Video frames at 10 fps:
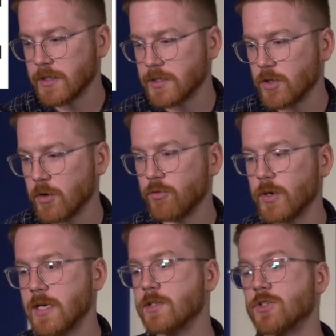So if
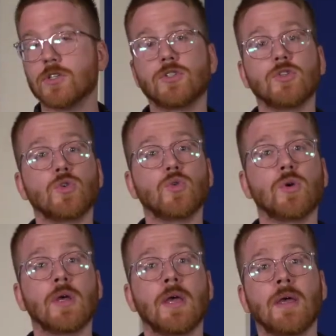we just do
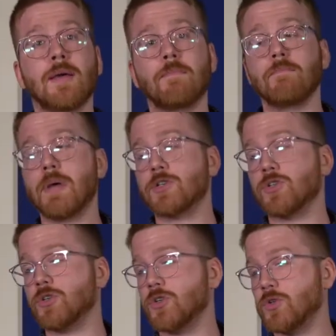measure
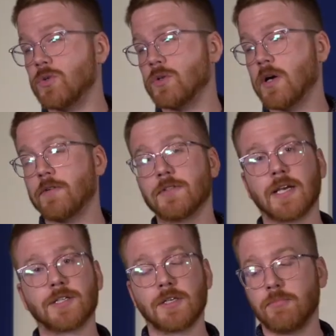2 of
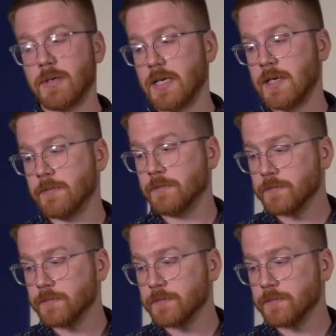section B,